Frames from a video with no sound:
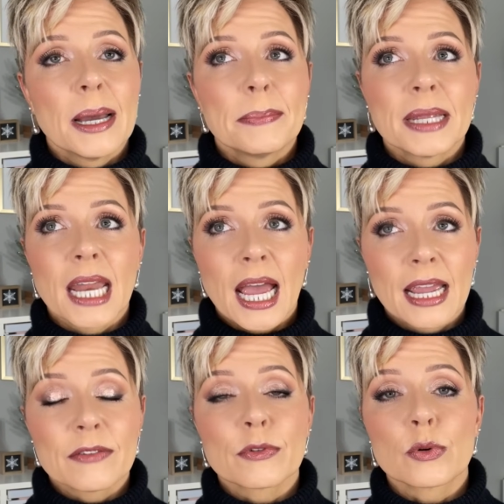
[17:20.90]
but I
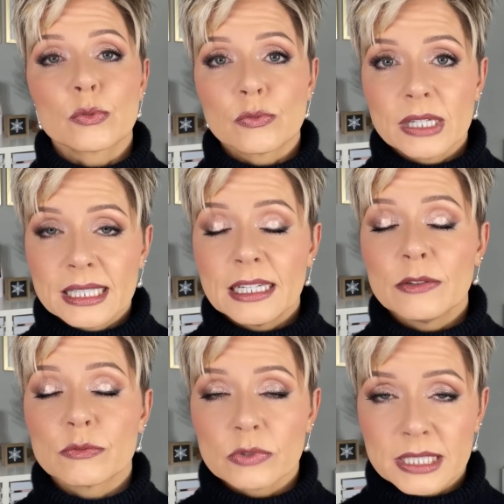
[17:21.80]
have really,
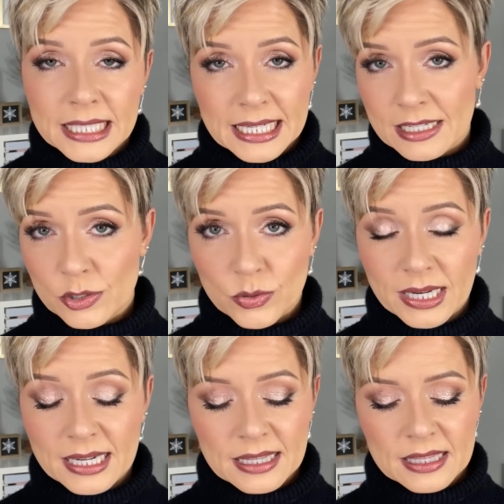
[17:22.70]
really
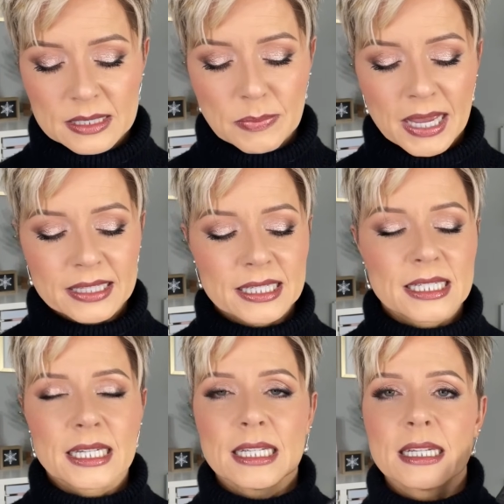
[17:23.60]
enjoyed this palette.
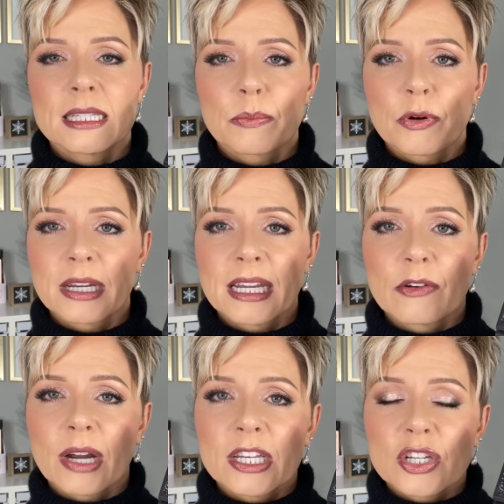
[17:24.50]
It is the Pretty
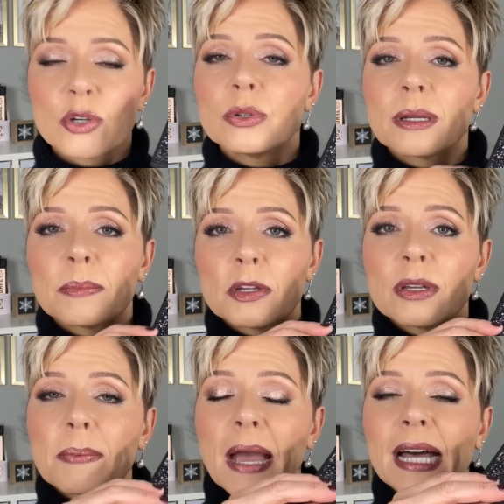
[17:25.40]
Grunge Huda
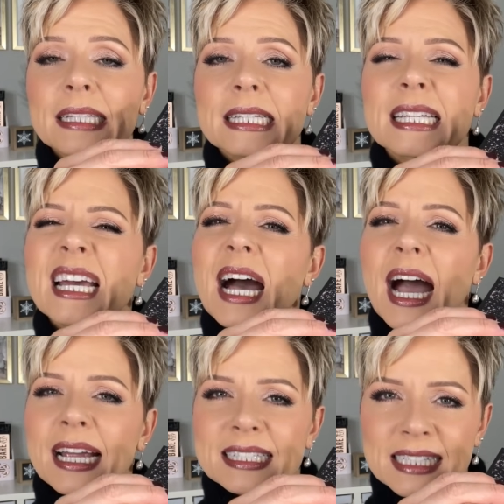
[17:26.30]
Beauty palette.
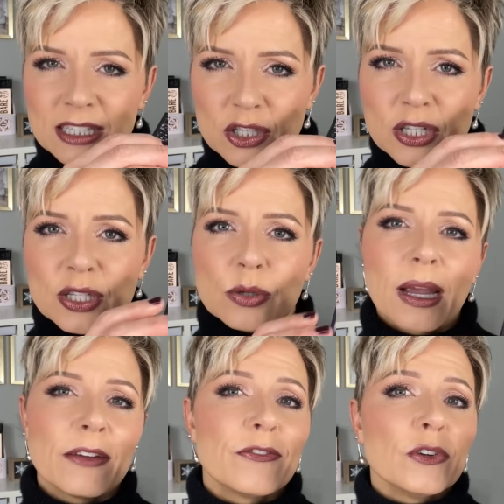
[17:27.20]
I did just do
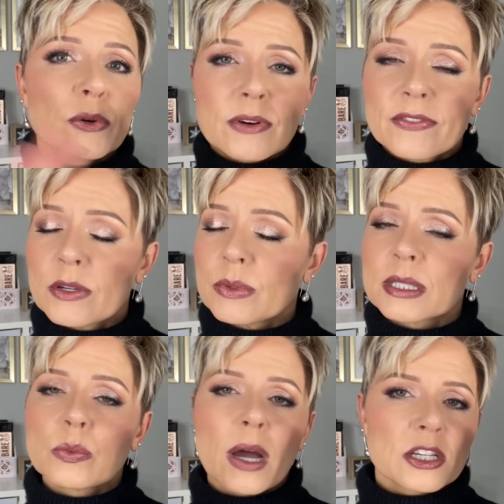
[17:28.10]
a full review with
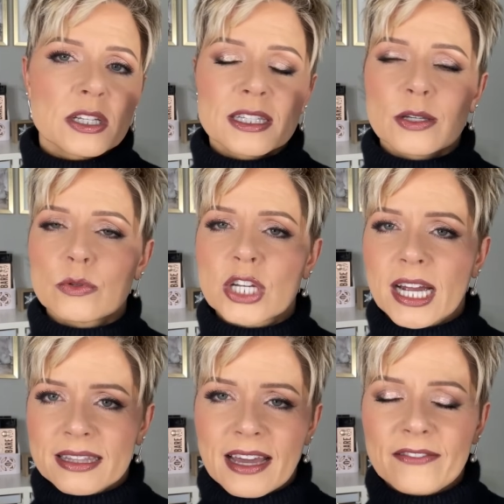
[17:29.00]
swatches, so
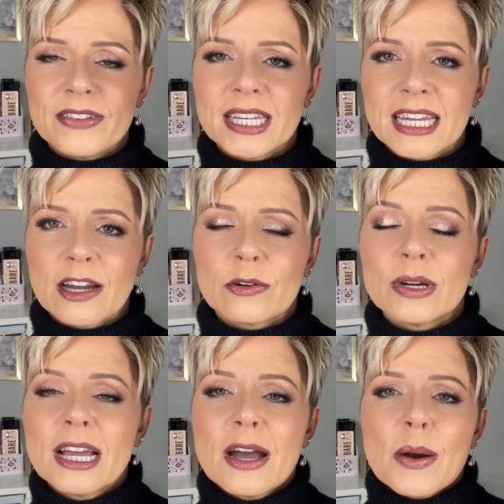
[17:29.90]
check that video.
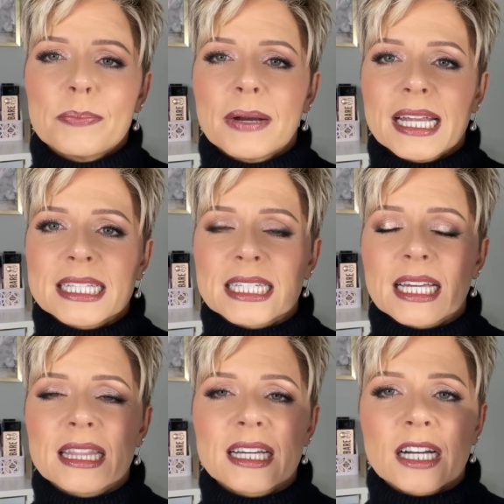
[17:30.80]
But
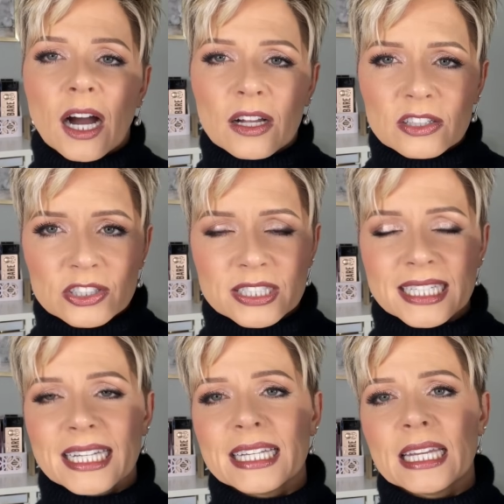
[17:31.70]
the colors
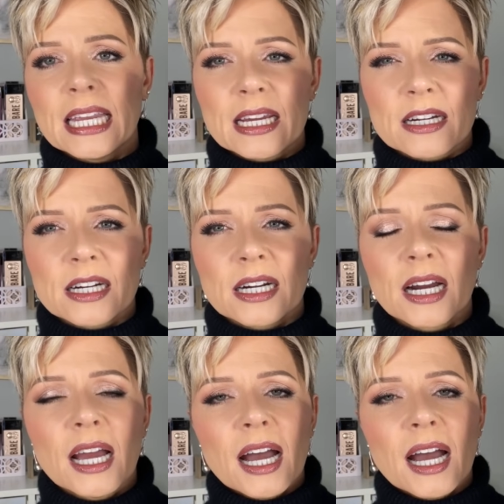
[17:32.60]
in here,